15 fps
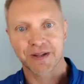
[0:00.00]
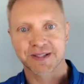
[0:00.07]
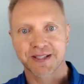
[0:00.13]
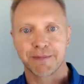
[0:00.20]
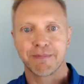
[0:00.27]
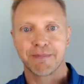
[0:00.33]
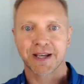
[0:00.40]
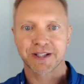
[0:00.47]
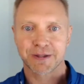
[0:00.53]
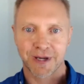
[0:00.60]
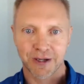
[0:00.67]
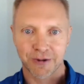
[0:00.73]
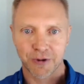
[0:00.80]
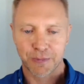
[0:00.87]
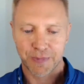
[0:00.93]
same
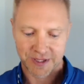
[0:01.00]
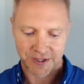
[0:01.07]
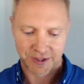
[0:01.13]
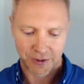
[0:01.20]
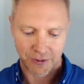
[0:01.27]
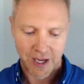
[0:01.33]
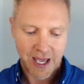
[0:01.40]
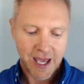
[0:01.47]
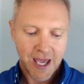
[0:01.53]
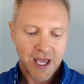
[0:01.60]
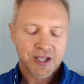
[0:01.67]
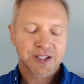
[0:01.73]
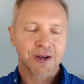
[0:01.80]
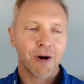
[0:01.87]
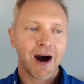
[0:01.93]
mastermind group as you,
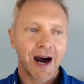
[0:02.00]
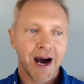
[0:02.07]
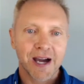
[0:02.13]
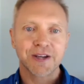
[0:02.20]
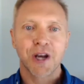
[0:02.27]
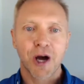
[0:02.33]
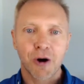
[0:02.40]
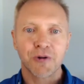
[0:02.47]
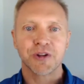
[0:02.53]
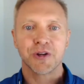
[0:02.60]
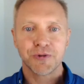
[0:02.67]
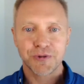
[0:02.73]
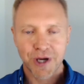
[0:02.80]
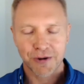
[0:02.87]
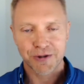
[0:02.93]
so I know that
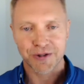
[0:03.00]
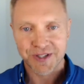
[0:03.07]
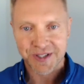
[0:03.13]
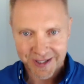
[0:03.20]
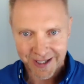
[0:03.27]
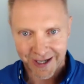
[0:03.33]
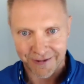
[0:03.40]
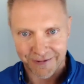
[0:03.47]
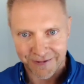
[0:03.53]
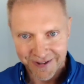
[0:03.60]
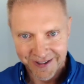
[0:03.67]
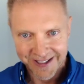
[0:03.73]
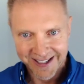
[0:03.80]
you know your stuff.